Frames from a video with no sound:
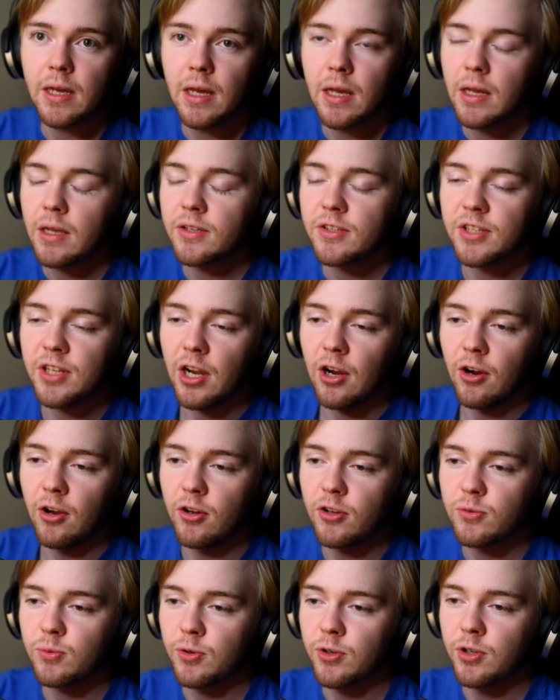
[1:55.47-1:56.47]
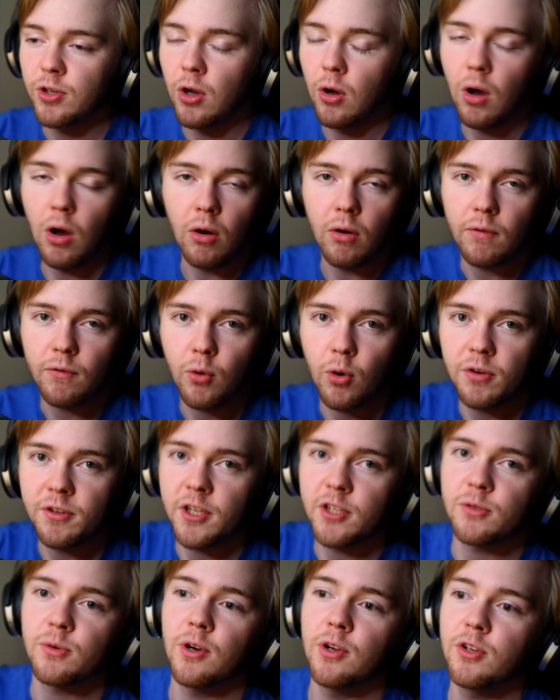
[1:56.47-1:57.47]
scenarios where you go, oh, of course,
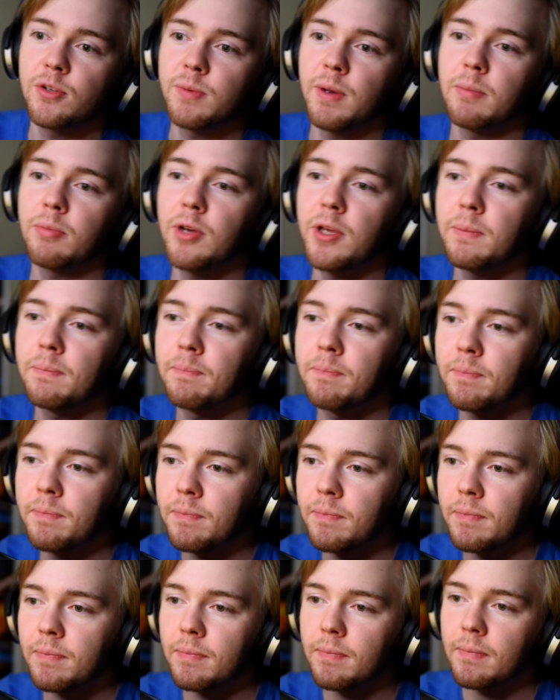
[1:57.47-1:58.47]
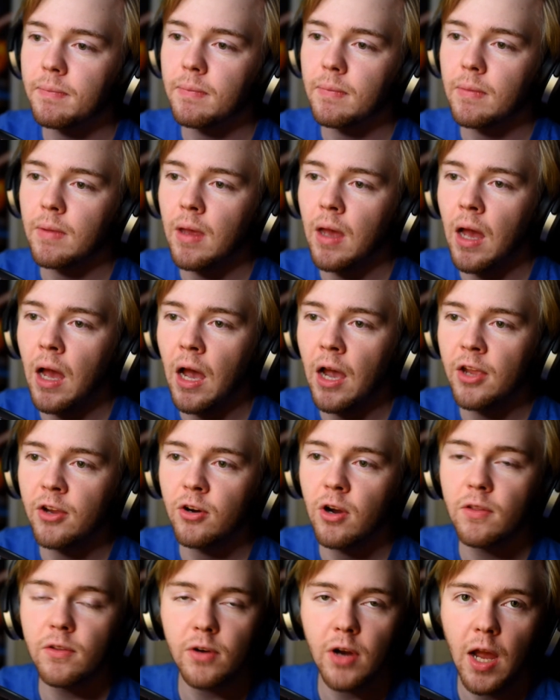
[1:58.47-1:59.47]
that's where I use my blade. Your
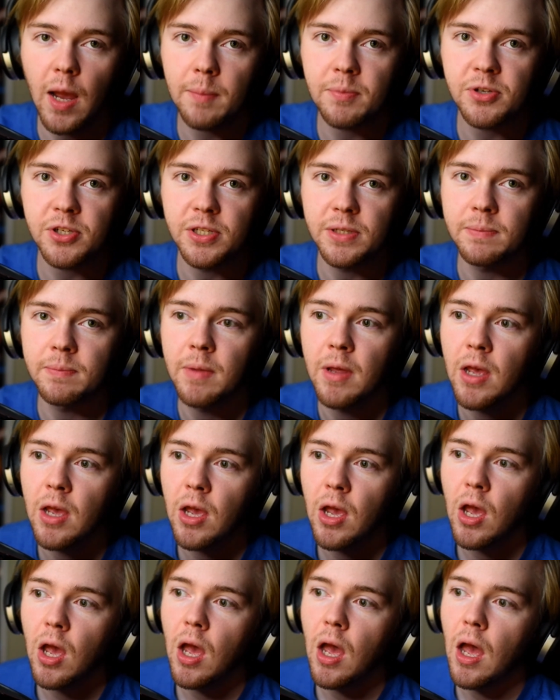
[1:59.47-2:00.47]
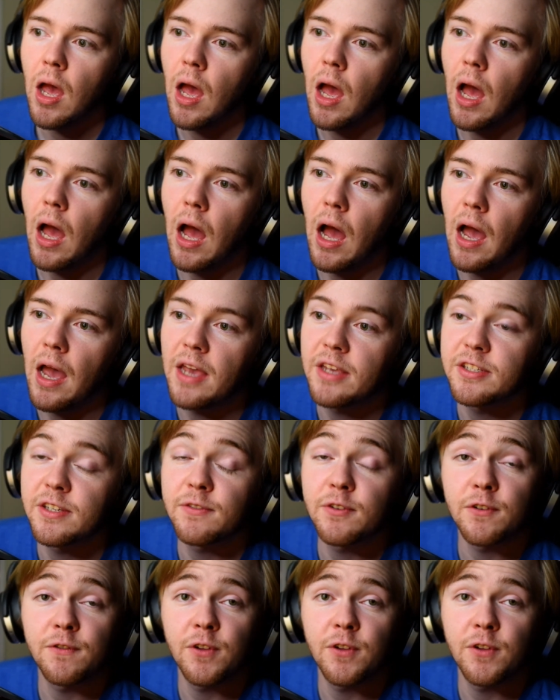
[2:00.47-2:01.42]
other option is if you're feeling